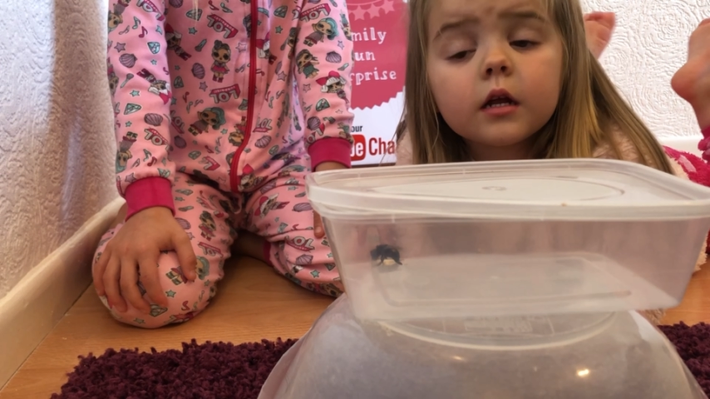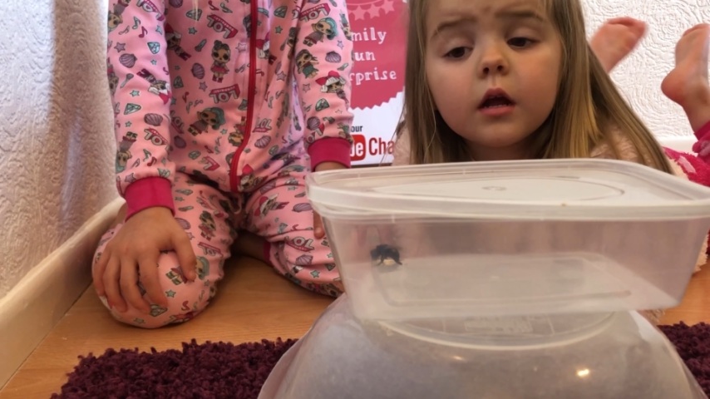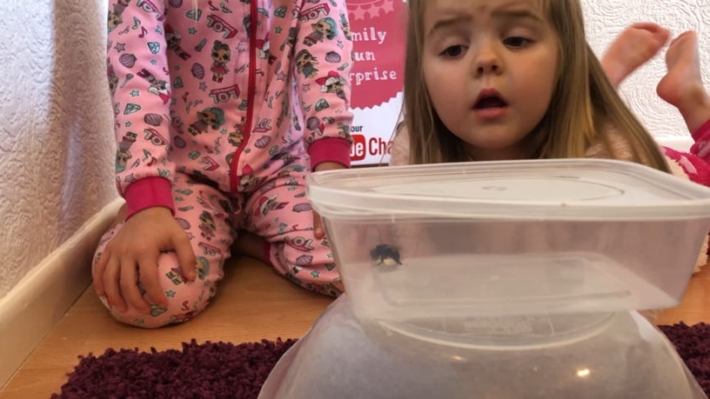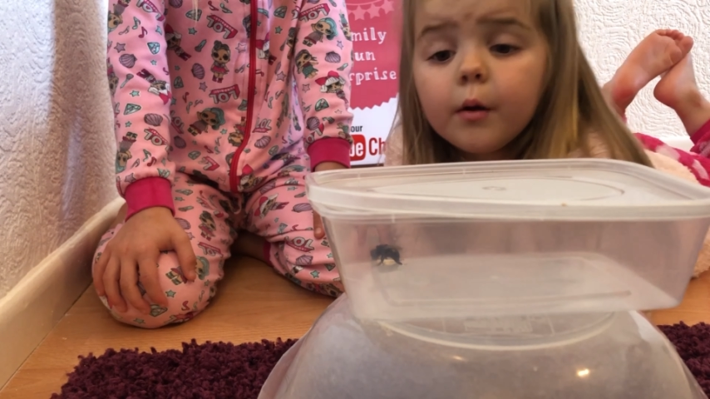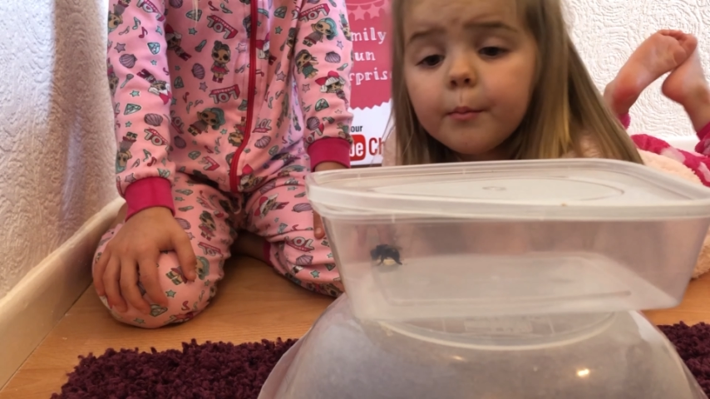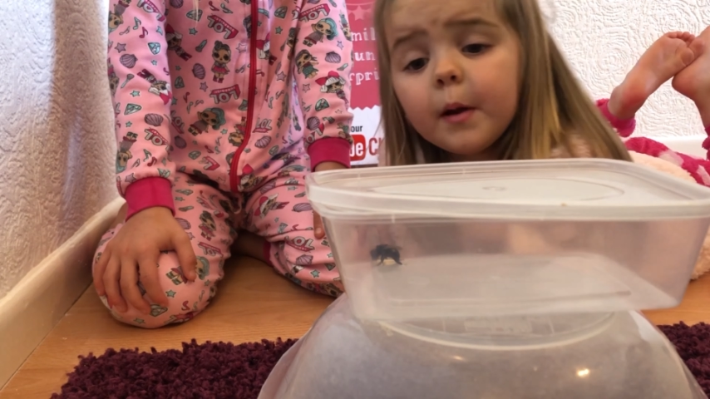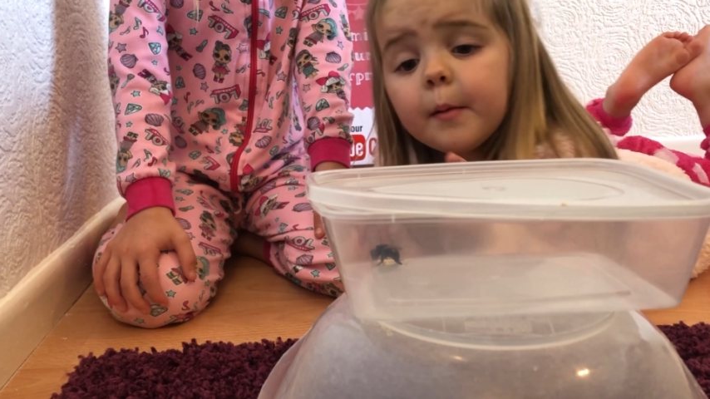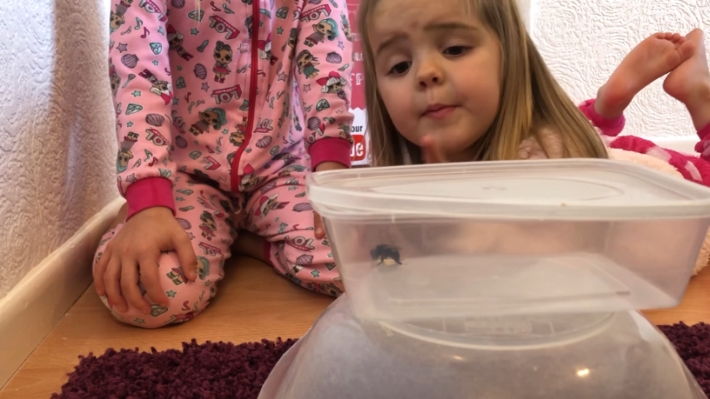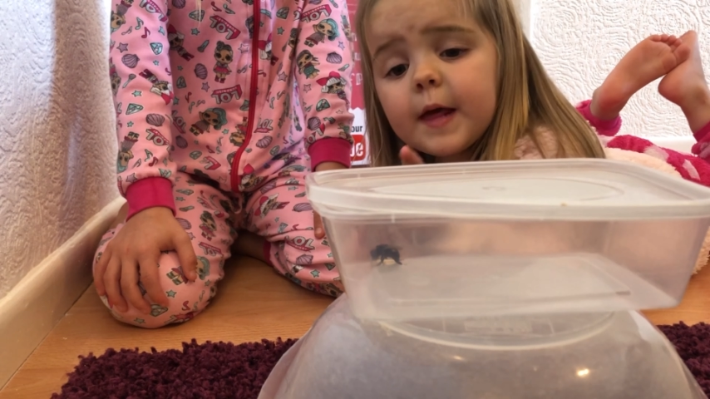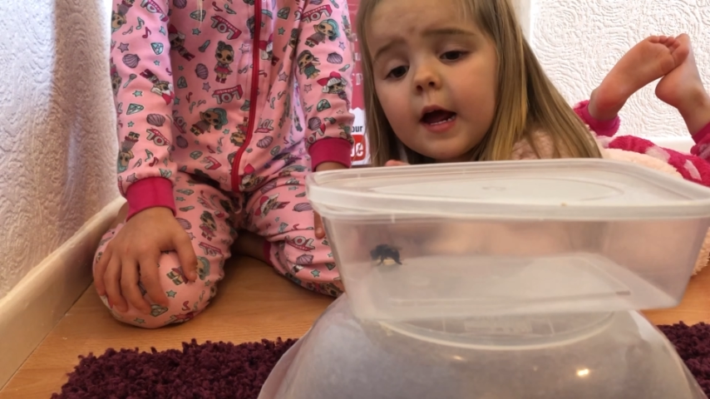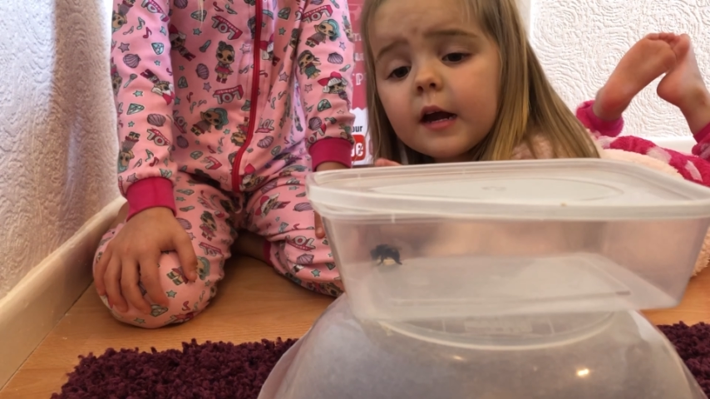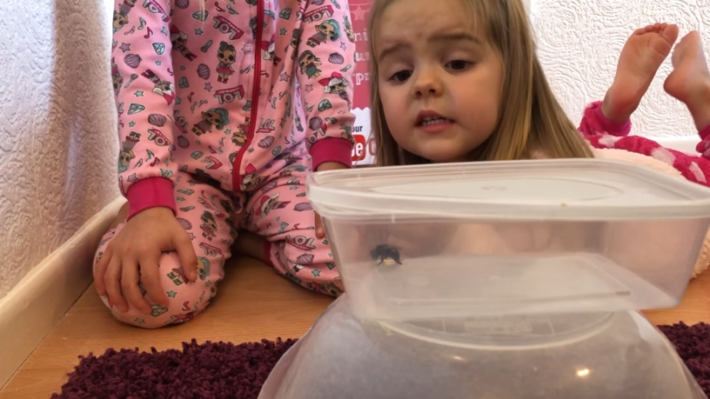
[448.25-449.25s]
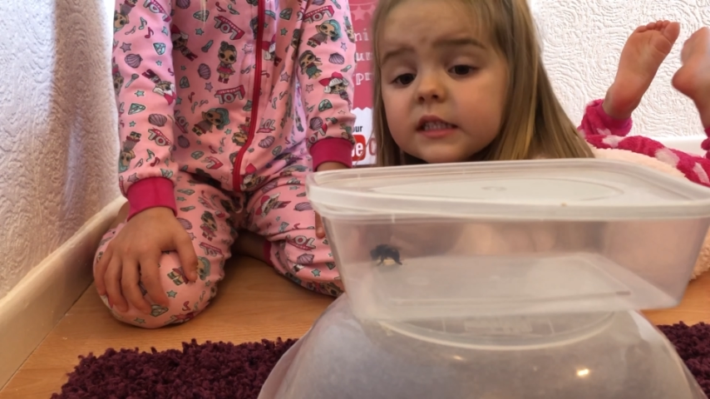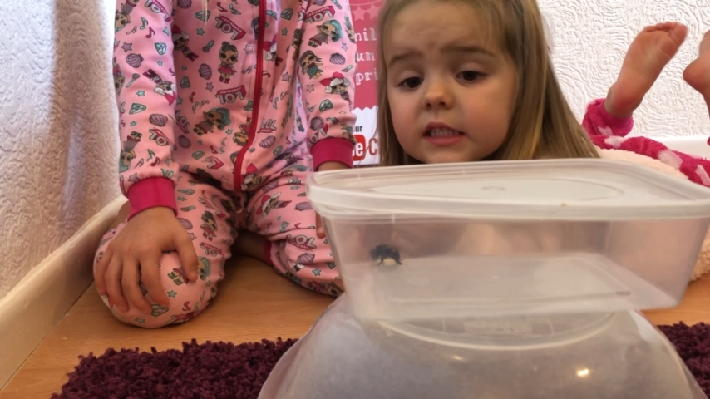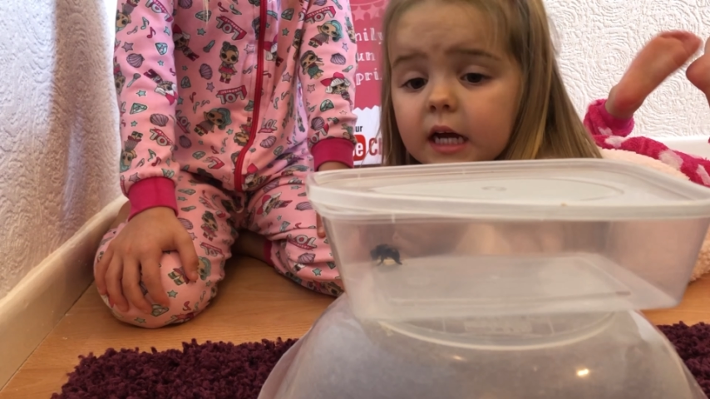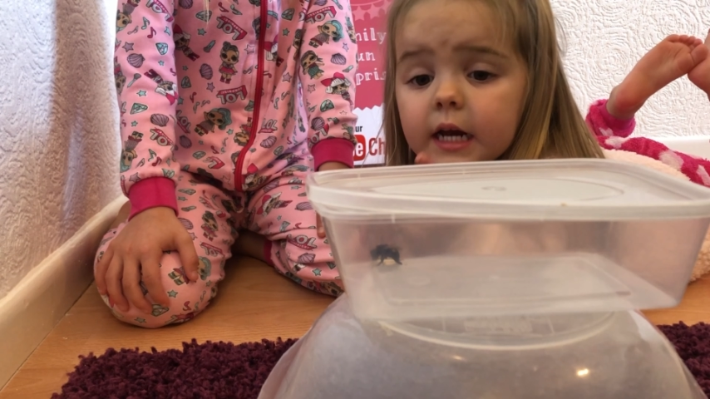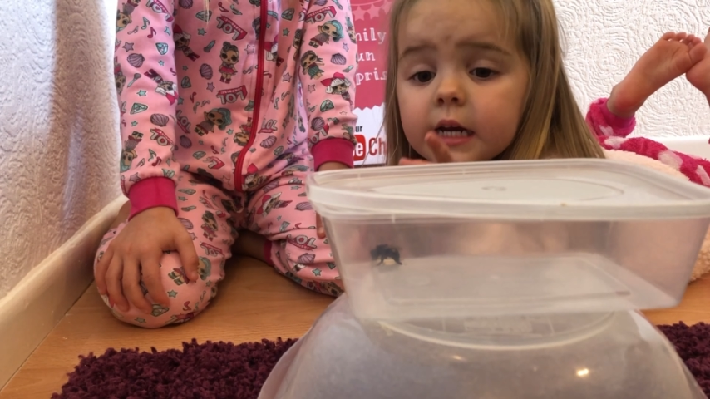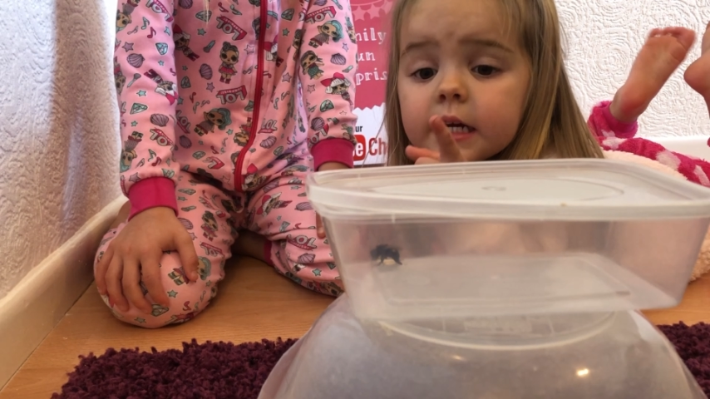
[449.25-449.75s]
Maybe the
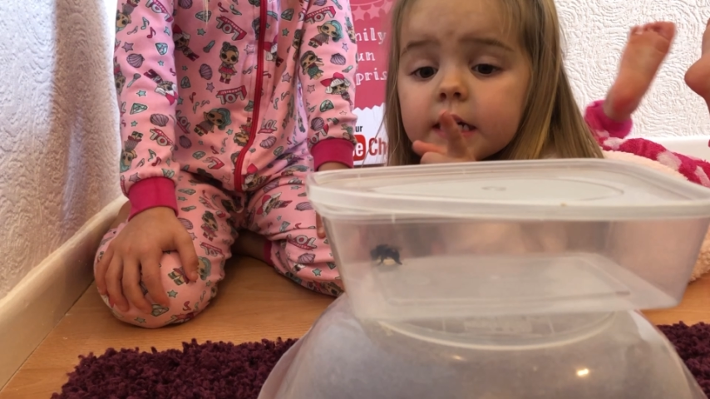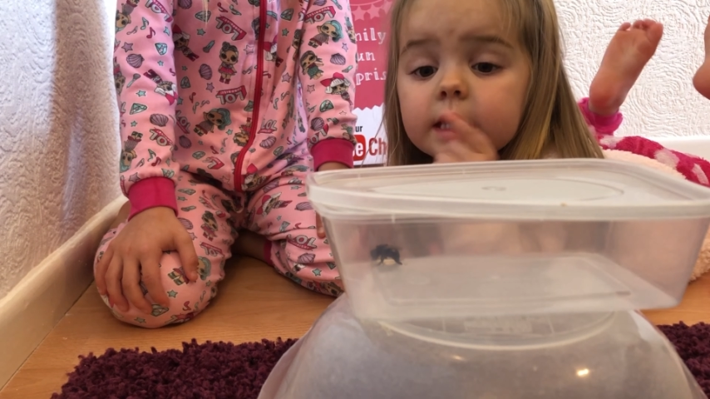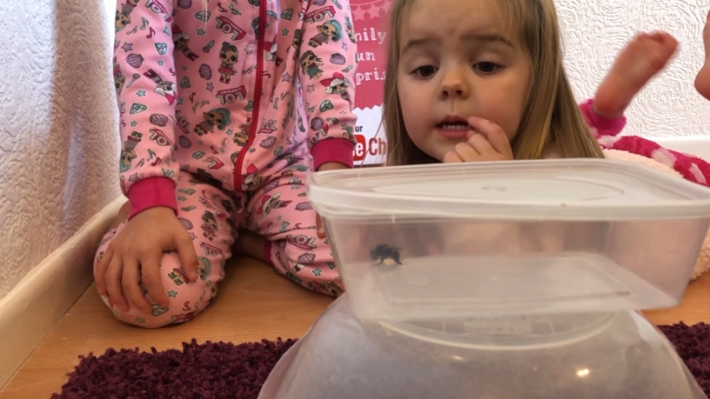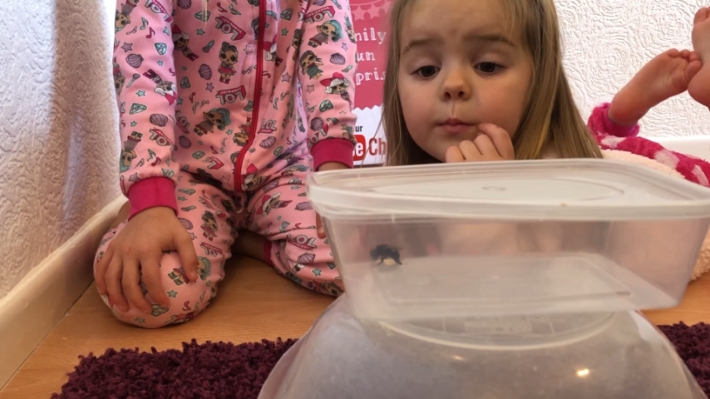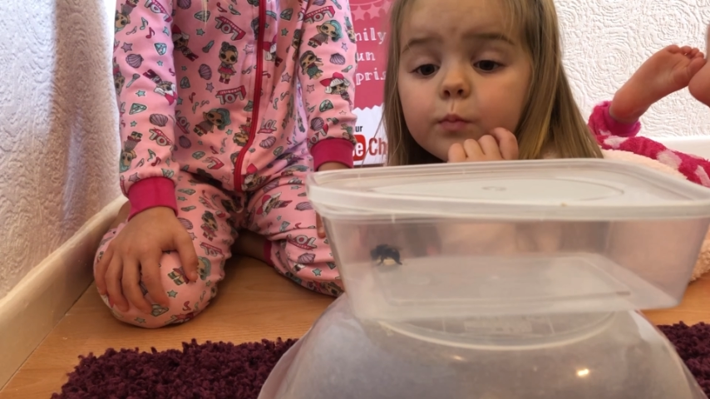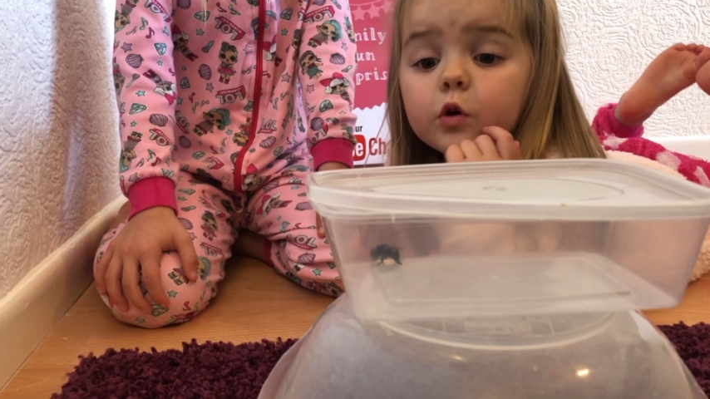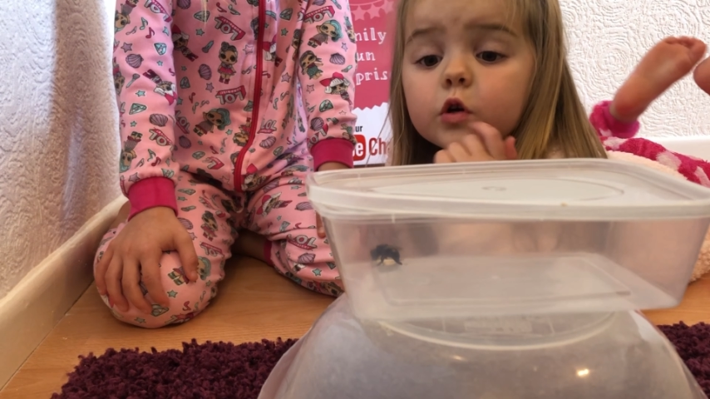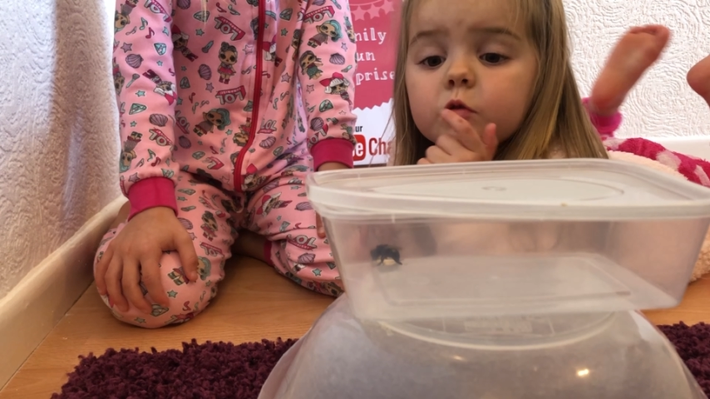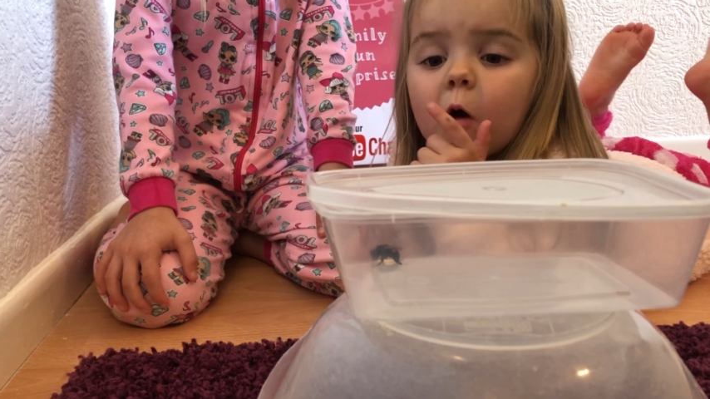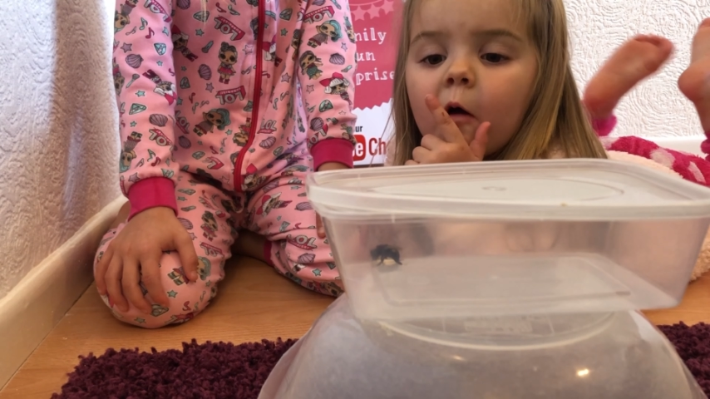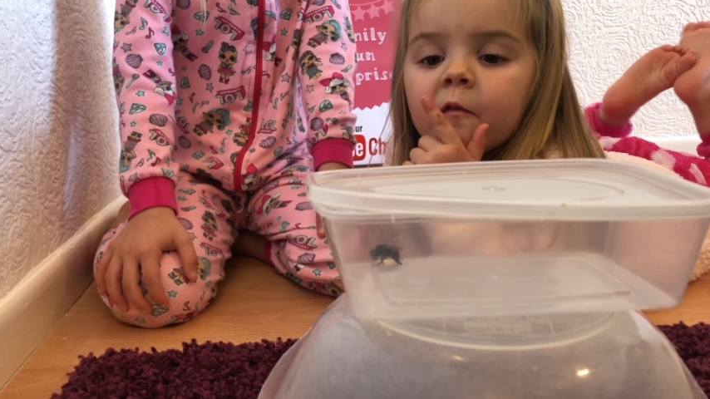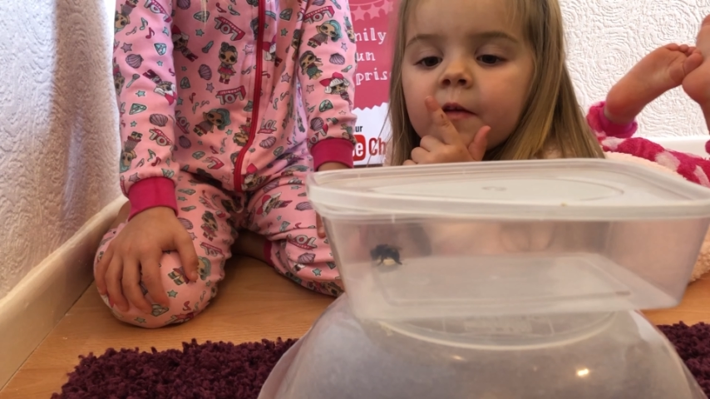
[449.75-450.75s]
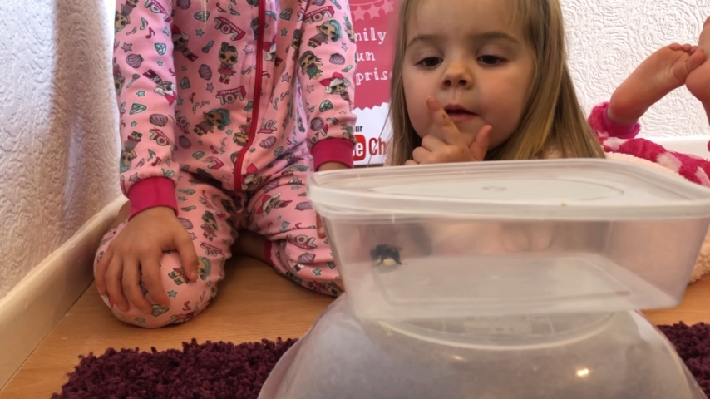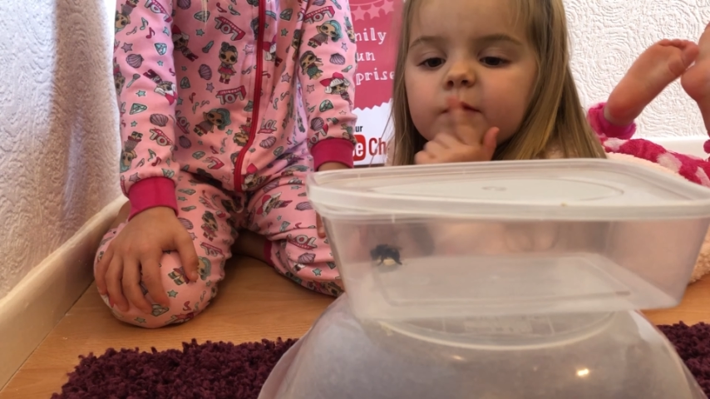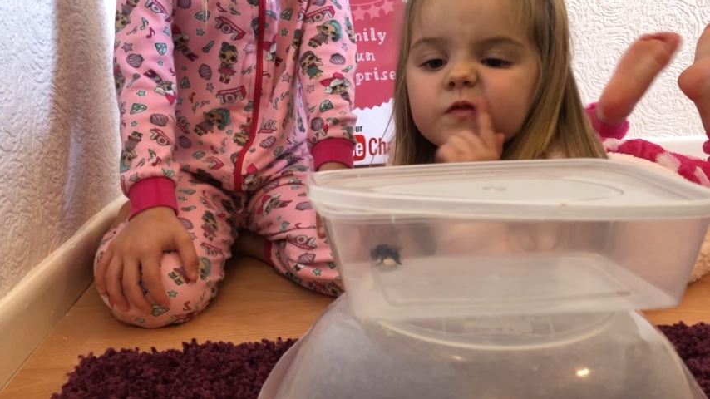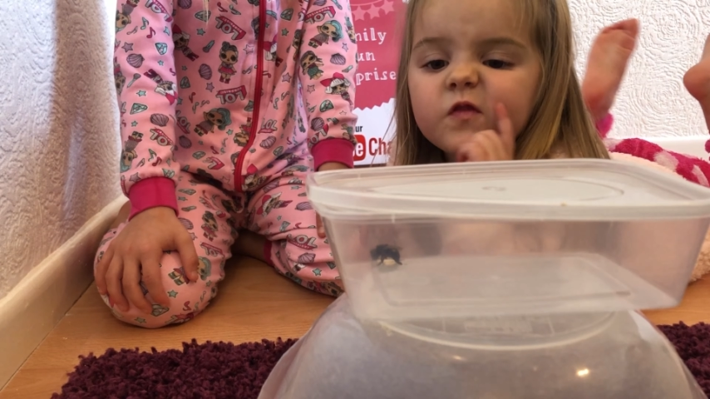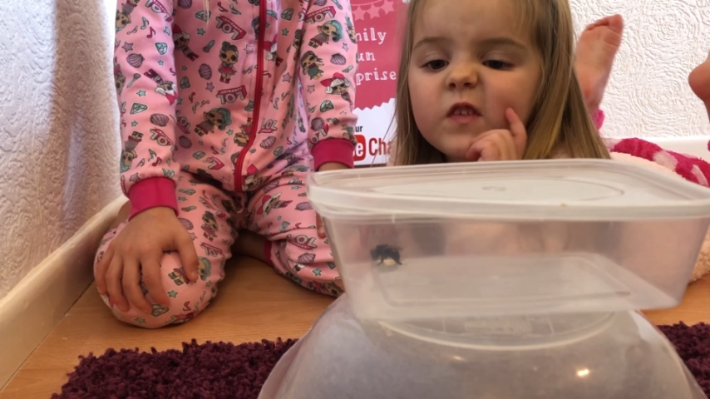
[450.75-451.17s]
honey then he did water off him.